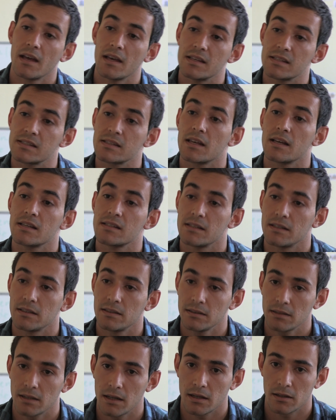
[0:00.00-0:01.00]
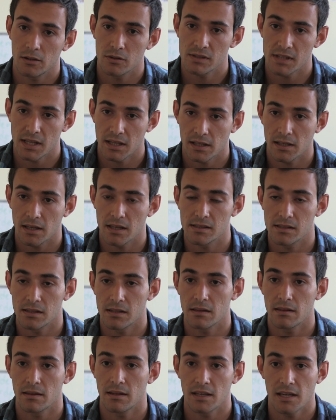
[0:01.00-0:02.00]
his cousin, Hussein
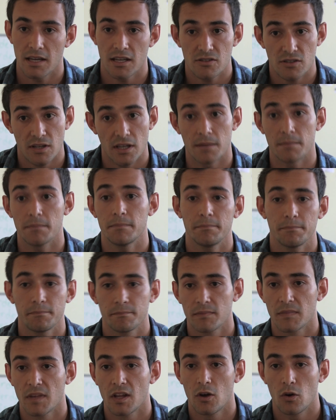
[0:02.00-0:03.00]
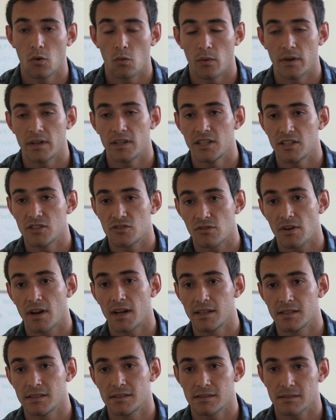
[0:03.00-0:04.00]
cousin, they hit him when he
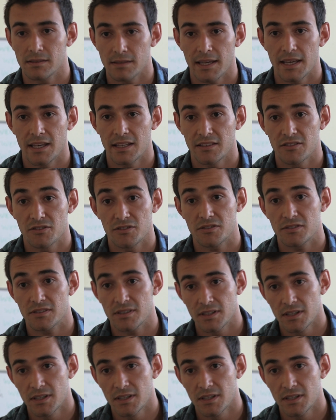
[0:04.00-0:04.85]
tries 8